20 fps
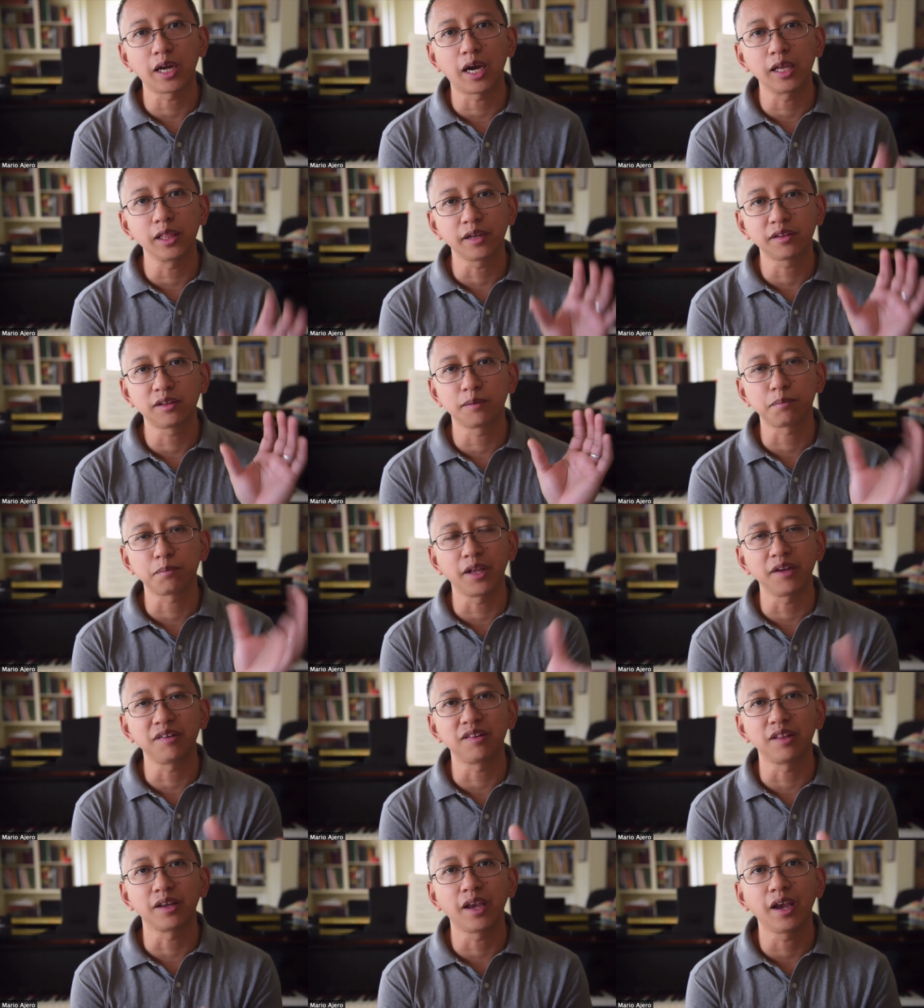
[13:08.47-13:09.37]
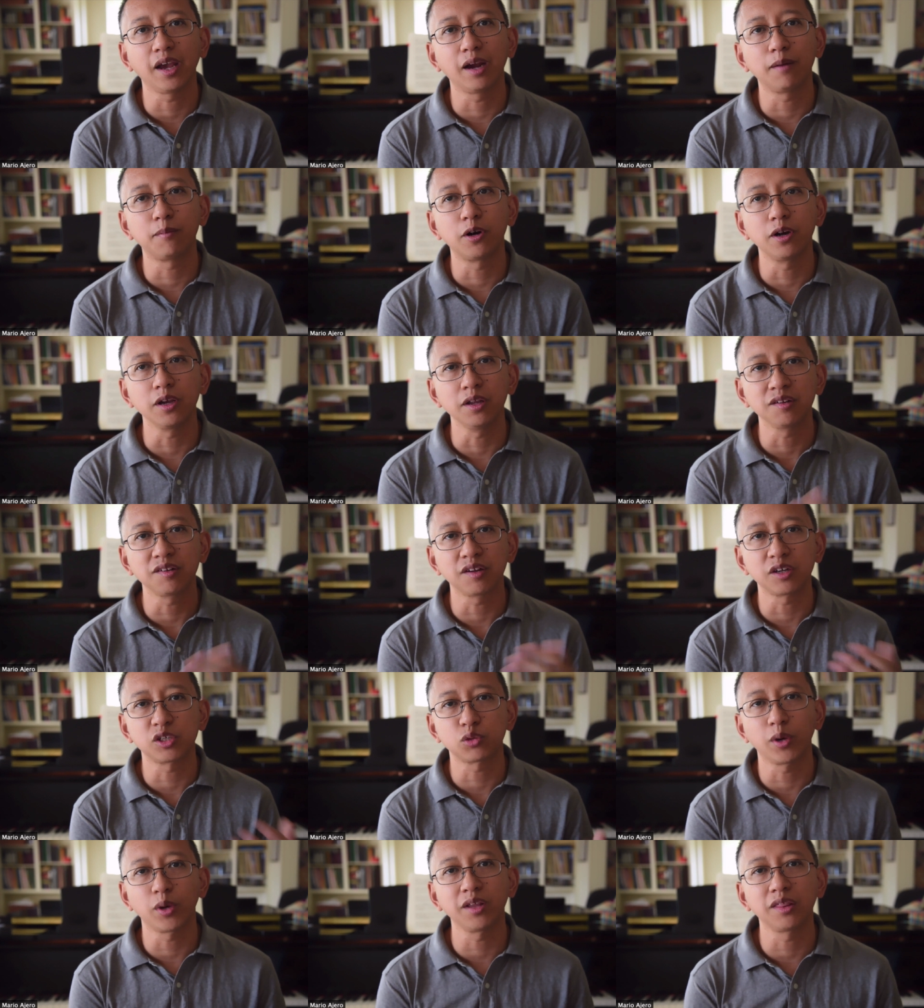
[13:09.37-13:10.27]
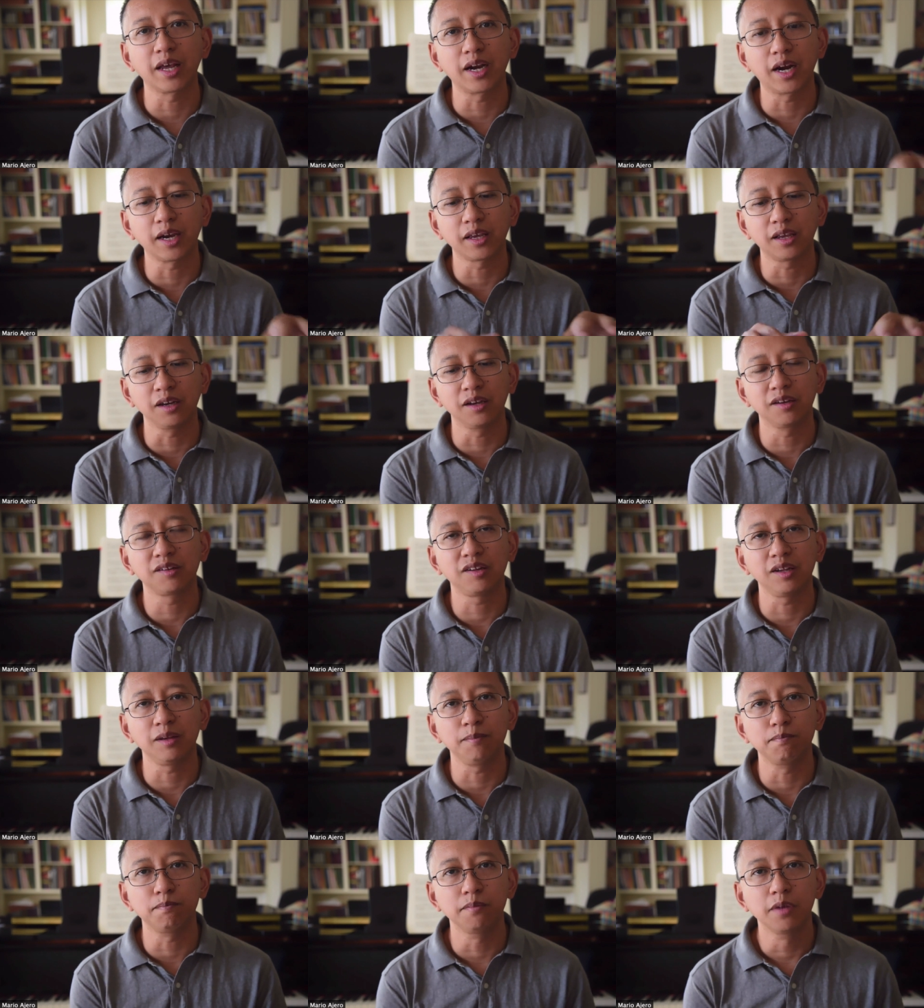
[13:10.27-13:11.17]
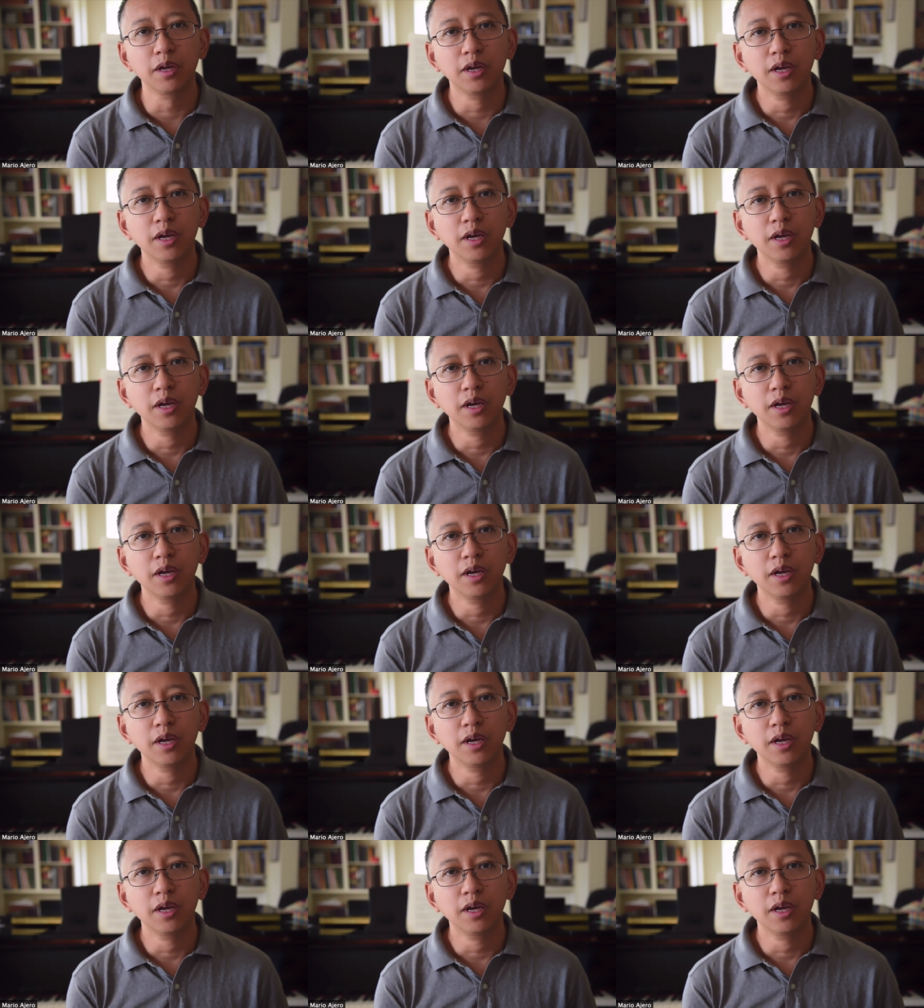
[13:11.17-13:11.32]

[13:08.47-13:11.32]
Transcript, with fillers: I like to place the camera in such a way that I can see